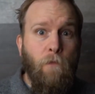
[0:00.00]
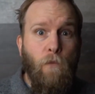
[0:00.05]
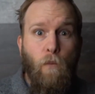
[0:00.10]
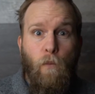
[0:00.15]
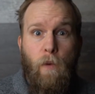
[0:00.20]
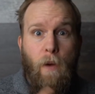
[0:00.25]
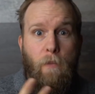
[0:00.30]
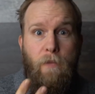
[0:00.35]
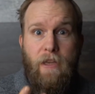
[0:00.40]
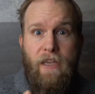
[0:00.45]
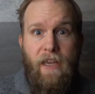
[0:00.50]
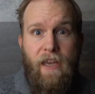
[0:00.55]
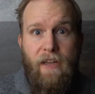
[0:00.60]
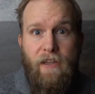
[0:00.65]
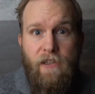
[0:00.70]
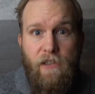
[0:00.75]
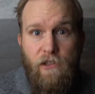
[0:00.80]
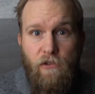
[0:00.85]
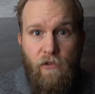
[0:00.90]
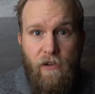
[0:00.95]
when we get in a
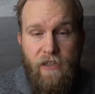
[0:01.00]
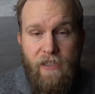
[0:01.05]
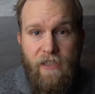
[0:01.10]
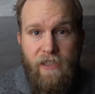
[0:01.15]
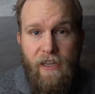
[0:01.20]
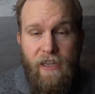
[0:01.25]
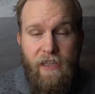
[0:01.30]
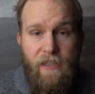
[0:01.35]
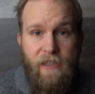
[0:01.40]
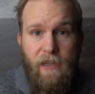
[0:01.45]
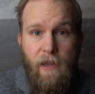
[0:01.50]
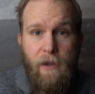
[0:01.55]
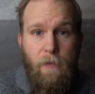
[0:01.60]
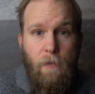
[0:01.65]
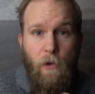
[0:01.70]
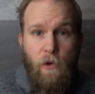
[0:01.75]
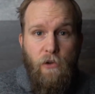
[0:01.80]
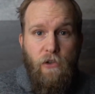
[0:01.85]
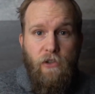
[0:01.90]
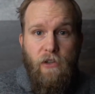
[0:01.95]
stress state, it
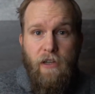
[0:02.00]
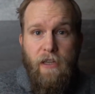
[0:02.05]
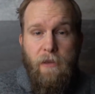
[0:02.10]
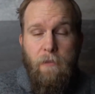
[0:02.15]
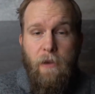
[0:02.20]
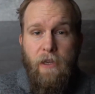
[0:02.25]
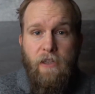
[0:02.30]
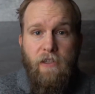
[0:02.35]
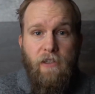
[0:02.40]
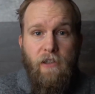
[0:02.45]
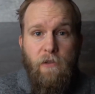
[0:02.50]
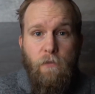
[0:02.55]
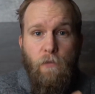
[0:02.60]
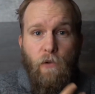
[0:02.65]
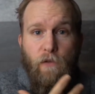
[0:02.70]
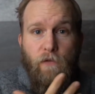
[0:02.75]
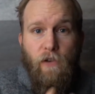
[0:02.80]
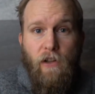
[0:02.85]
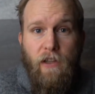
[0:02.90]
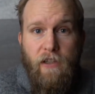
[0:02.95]
emotionally makes us
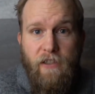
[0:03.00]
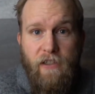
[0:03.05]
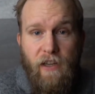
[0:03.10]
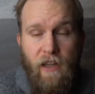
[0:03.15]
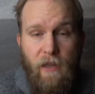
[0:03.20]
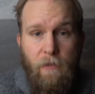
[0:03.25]
more volatile.